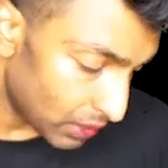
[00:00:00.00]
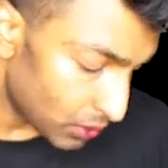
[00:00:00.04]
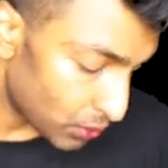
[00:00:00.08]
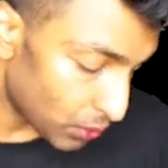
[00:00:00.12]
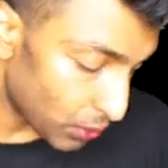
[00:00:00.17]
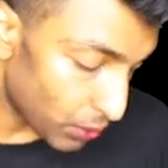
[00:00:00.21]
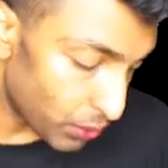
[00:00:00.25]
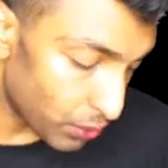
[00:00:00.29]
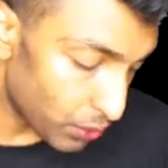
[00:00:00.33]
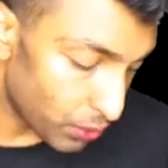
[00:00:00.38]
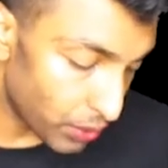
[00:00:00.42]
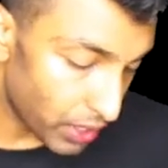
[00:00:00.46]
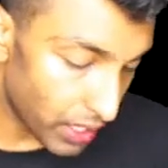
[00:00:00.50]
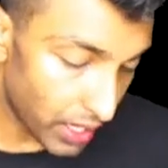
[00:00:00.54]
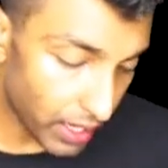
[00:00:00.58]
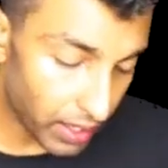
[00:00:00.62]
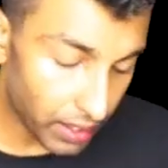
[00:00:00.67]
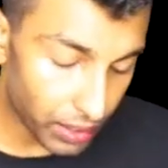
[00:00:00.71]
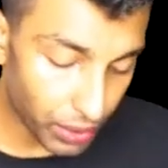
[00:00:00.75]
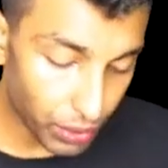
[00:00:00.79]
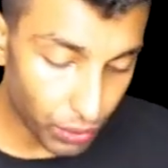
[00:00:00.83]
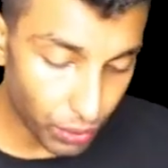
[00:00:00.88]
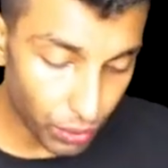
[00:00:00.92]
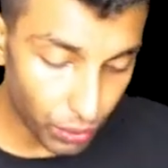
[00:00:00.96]
So you
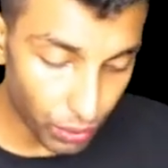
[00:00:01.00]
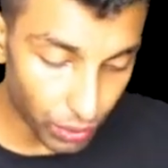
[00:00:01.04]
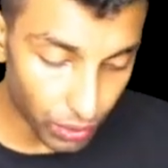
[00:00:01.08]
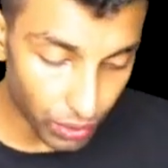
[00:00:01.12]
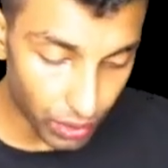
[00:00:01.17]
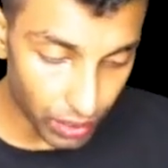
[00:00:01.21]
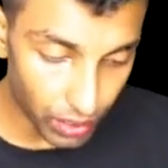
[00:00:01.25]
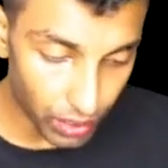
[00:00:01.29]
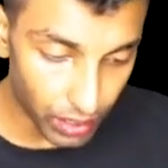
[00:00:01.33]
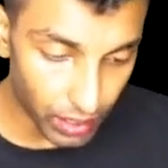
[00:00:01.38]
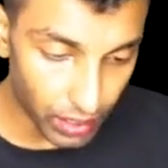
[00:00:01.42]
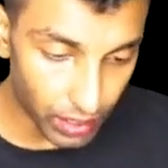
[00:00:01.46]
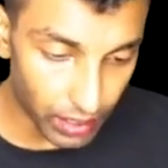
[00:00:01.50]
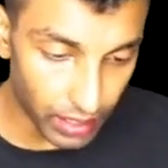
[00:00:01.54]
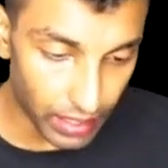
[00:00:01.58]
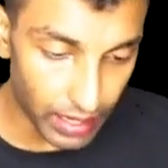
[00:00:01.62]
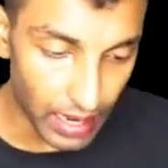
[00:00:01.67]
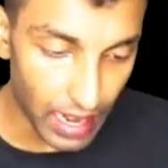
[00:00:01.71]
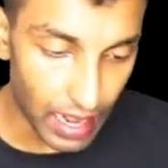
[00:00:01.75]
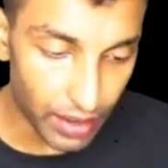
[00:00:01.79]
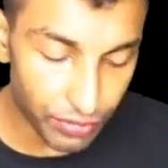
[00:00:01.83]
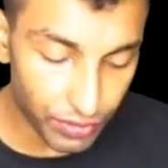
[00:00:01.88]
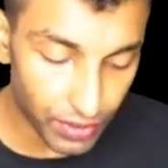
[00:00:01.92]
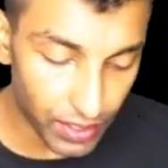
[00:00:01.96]
need to
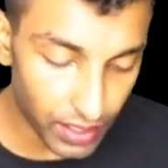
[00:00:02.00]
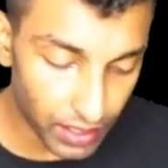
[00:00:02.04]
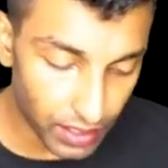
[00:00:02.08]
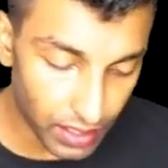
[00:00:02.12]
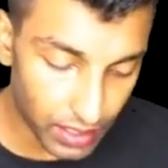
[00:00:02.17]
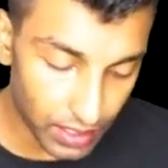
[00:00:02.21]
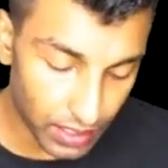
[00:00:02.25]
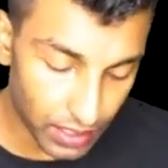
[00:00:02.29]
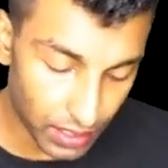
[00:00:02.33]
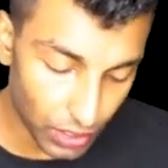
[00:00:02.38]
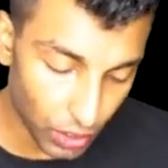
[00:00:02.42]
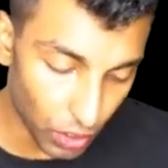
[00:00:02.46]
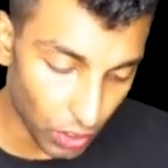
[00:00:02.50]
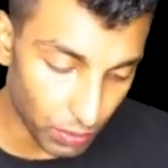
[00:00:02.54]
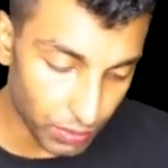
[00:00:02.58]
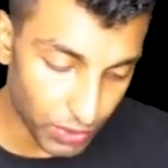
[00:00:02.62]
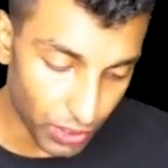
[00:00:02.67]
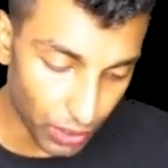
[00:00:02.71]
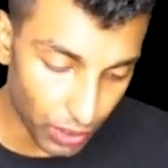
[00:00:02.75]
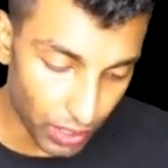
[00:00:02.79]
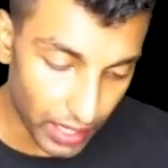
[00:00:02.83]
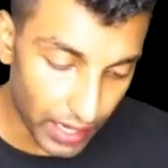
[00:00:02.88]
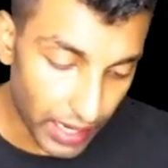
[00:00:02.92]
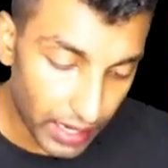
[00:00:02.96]
draft this
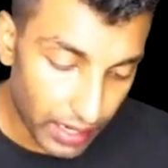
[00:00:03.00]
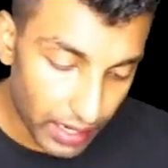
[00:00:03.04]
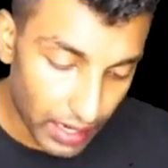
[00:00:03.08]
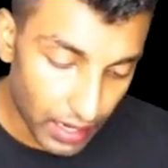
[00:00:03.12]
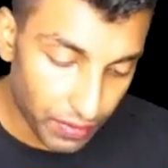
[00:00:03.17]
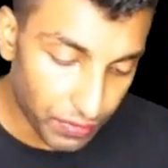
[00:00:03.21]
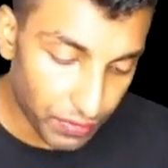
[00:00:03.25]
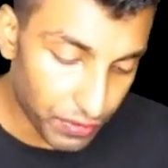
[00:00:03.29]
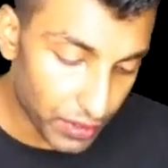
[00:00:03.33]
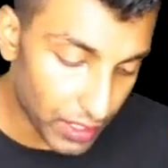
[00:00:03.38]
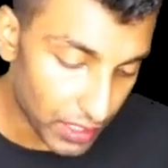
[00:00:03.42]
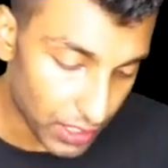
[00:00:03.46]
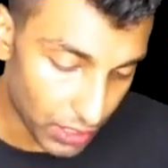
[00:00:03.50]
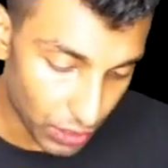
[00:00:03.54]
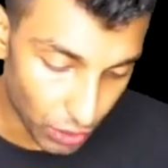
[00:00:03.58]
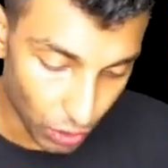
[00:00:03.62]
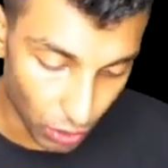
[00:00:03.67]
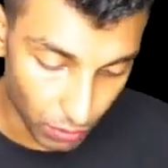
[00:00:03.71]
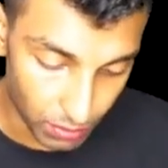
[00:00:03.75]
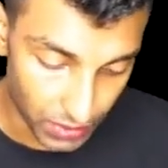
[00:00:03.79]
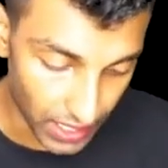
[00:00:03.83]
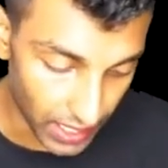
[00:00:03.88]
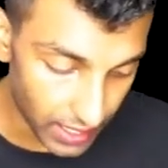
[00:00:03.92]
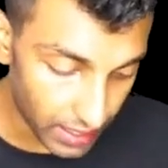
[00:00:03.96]
norms or redraft this
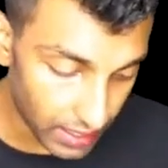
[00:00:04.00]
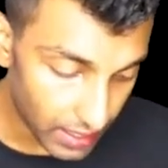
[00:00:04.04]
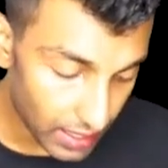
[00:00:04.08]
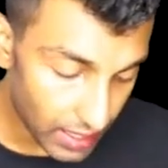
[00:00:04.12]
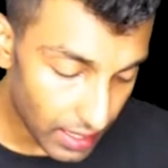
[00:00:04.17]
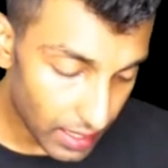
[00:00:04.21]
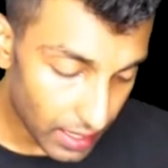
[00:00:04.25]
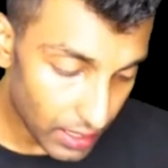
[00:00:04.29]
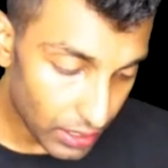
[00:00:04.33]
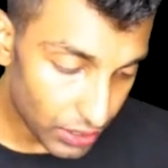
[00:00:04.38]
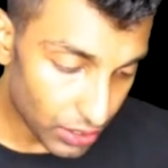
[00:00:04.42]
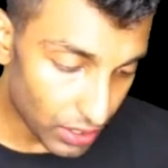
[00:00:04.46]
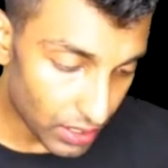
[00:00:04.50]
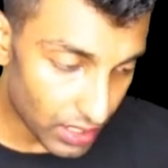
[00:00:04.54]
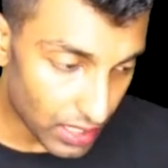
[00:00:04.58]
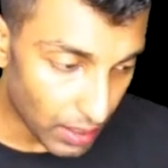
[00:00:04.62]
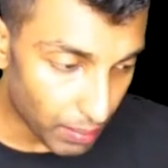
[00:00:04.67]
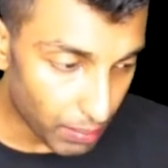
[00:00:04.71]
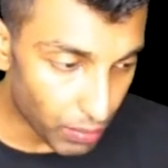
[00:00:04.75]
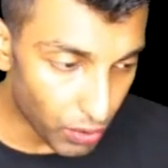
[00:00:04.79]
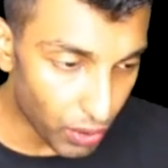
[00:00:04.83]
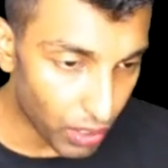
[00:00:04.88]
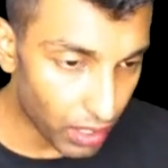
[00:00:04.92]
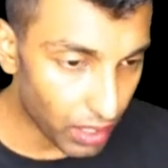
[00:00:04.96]
norms, right? So
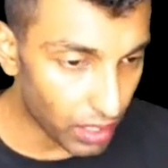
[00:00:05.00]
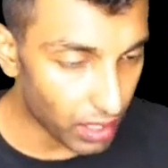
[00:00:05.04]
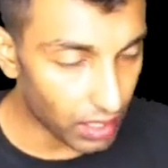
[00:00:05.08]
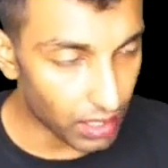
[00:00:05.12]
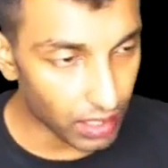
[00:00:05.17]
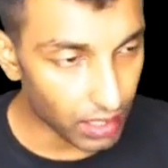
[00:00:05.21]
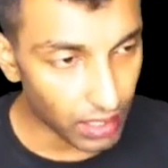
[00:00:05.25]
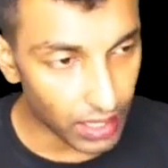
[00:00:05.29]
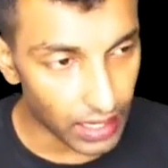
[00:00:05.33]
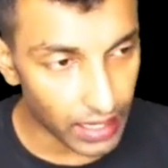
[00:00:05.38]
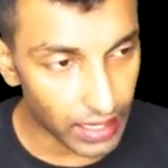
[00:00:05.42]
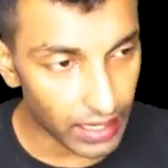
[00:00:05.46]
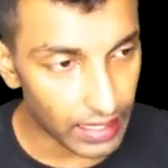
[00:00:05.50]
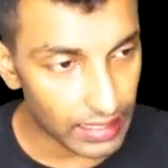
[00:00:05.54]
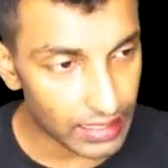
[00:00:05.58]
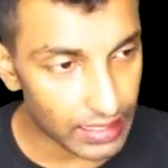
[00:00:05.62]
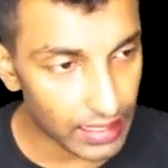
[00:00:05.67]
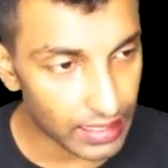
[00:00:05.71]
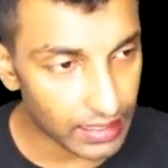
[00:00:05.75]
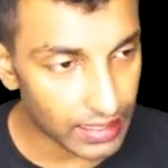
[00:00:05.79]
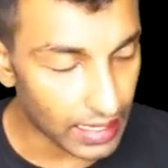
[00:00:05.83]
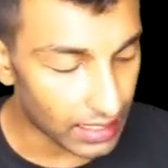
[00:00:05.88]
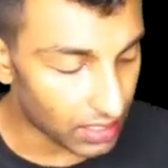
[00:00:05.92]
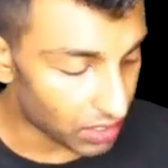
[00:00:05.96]
some more
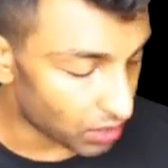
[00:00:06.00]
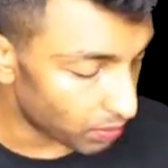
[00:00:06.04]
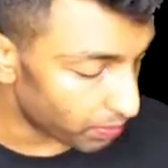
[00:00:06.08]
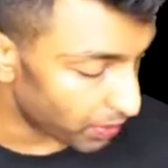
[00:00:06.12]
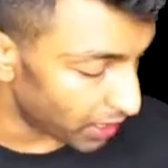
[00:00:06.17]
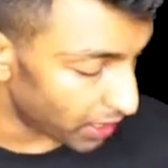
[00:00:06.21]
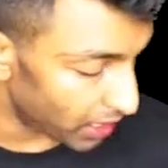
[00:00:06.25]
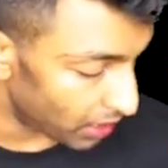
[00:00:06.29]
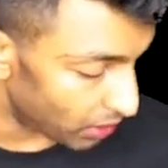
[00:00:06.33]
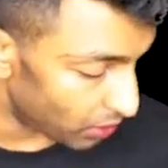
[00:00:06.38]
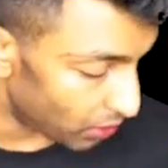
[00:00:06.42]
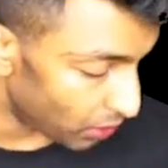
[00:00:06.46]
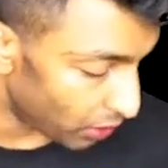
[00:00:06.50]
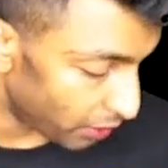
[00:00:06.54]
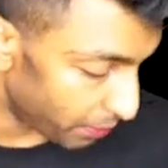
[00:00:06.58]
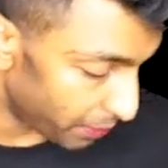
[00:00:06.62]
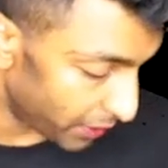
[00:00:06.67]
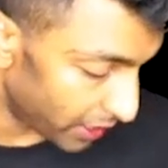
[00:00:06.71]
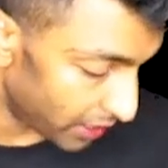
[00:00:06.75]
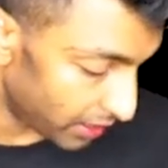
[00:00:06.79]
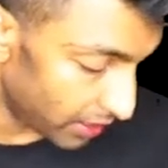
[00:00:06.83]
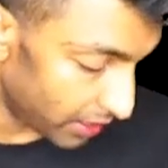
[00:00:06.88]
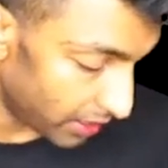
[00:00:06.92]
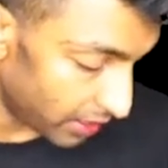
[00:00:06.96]
conditions has to be
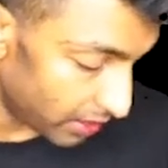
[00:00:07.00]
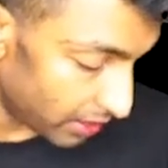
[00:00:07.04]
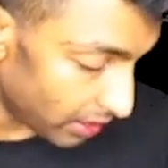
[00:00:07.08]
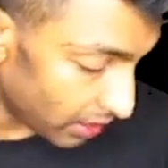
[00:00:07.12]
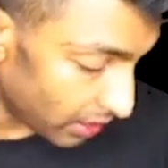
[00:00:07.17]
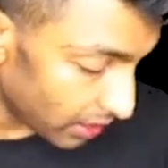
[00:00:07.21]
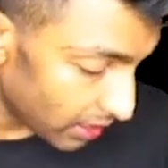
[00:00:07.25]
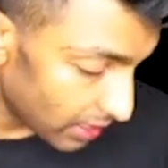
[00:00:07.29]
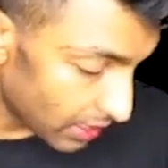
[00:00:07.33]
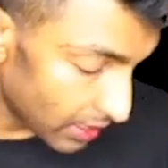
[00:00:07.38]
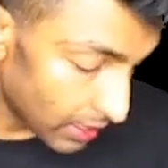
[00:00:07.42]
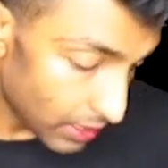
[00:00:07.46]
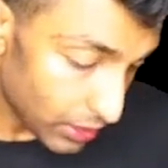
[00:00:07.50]
incorporated here.